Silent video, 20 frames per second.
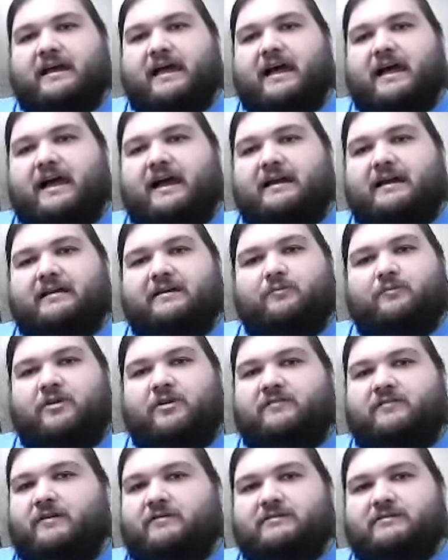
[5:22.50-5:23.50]
and it
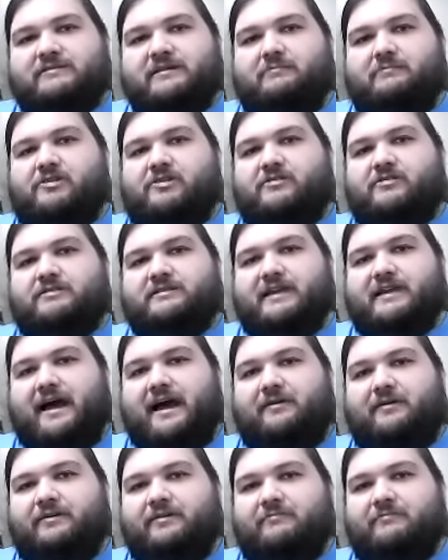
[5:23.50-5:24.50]
worked very similar to
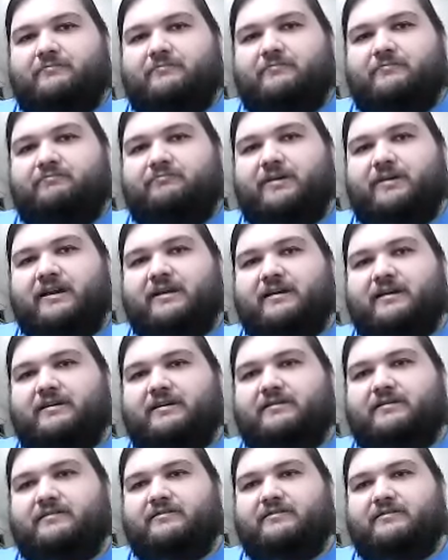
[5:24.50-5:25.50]
scouting, but
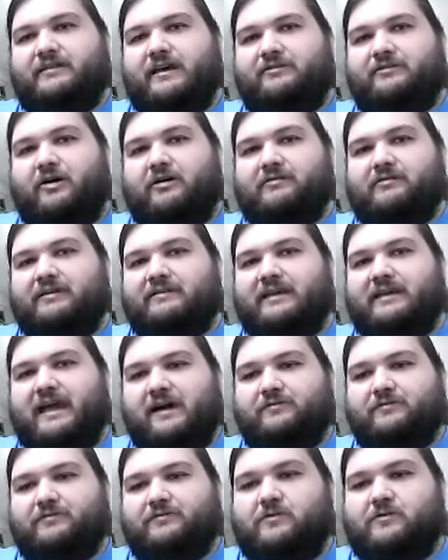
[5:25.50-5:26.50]
it, they taught like the
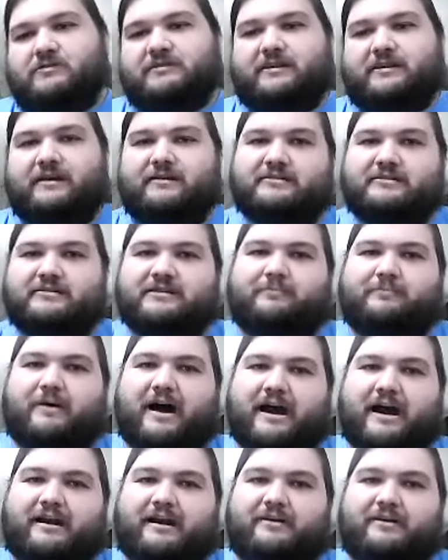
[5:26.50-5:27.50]
outdoor skills, the
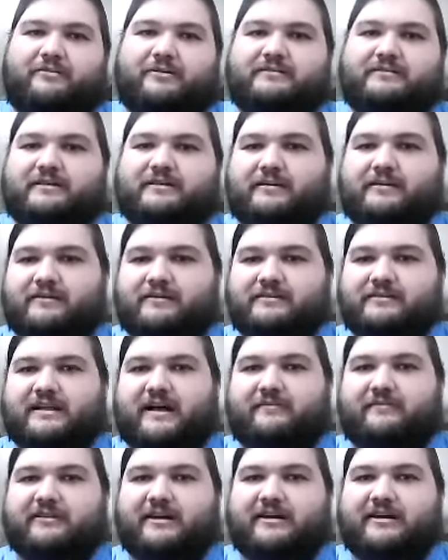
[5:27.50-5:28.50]
pioneering skills,
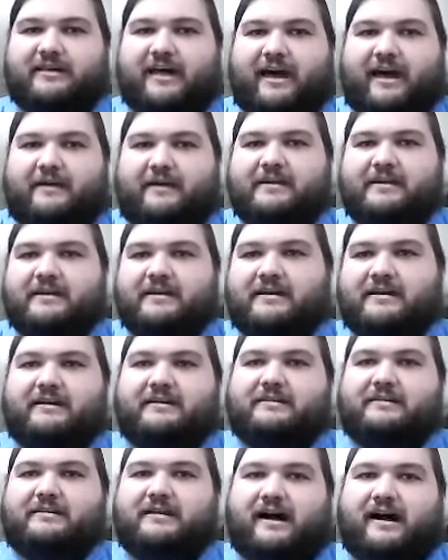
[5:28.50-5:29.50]
stuff like that,
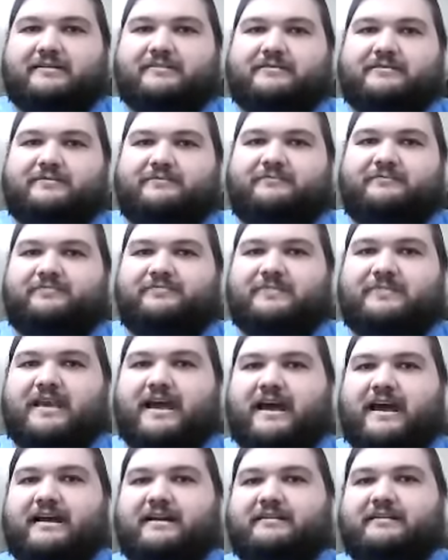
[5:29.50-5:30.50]
knots,
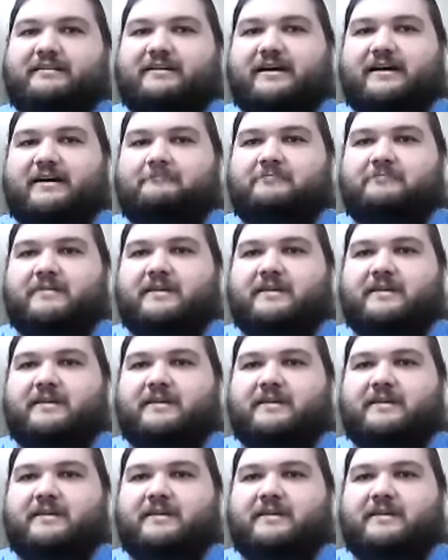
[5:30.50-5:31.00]
and uh,